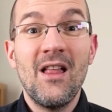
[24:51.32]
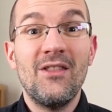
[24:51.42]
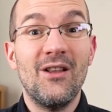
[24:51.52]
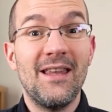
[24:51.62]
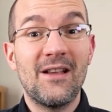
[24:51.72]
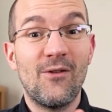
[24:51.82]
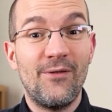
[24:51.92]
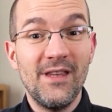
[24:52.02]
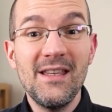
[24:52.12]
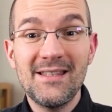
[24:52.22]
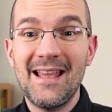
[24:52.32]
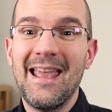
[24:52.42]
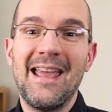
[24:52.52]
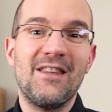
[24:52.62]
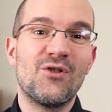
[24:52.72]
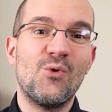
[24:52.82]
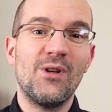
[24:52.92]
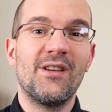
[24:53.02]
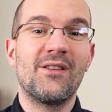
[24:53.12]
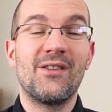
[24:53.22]
The link of this and all
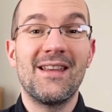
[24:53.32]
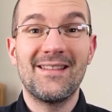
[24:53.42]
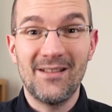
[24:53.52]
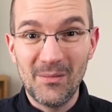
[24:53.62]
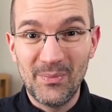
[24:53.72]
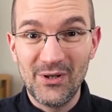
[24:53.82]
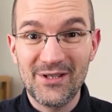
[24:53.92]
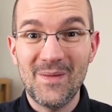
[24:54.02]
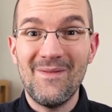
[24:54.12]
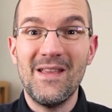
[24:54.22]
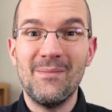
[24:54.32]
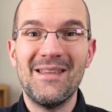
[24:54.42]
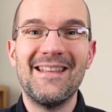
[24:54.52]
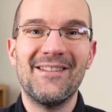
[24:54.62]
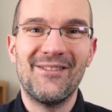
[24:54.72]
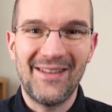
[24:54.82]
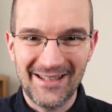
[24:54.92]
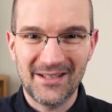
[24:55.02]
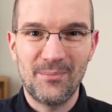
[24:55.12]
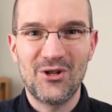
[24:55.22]
the other examples will be in the
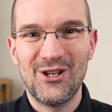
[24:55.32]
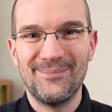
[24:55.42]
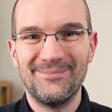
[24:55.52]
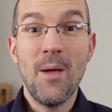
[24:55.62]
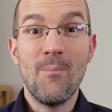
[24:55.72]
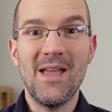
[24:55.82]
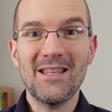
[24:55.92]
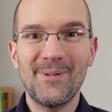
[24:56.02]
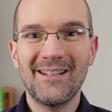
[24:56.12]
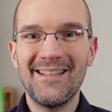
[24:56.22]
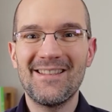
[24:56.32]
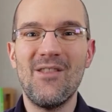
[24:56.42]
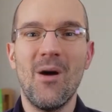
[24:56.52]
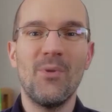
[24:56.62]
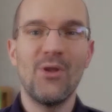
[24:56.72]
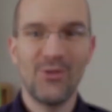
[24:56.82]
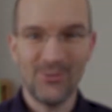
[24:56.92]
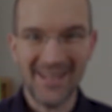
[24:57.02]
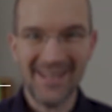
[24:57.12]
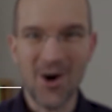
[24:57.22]
description. Best practice number
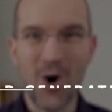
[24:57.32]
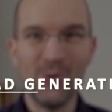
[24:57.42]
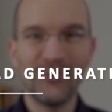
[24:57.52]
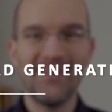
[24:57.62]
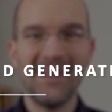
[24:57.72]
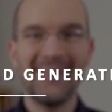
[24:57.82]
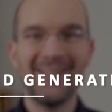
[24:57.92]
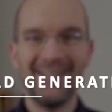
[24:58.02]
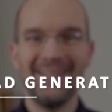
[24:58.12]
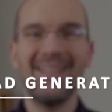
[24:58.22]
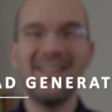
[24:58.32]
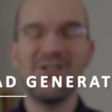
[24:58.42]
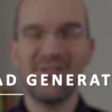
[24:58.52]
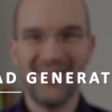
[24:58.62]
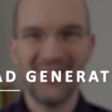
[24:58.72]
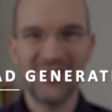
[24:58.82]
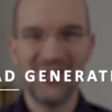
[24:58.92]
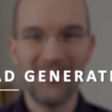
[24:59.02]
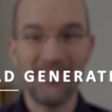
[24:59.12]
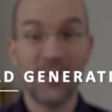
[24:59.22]
3, automate lead
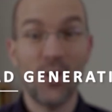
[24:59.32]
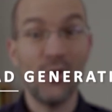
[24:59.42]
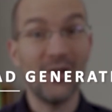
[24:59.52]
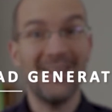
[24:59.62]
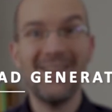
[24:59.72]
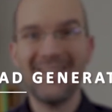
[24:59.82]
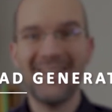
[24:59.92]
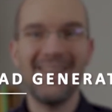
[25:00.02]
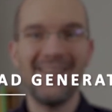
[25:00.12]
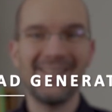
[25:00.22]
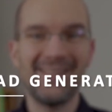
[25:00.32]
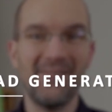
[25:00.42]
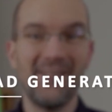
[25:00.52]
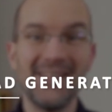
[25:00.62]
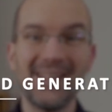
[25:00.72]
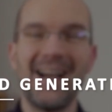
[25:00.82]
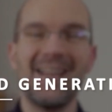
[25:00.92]
generation. Earlier in this series, I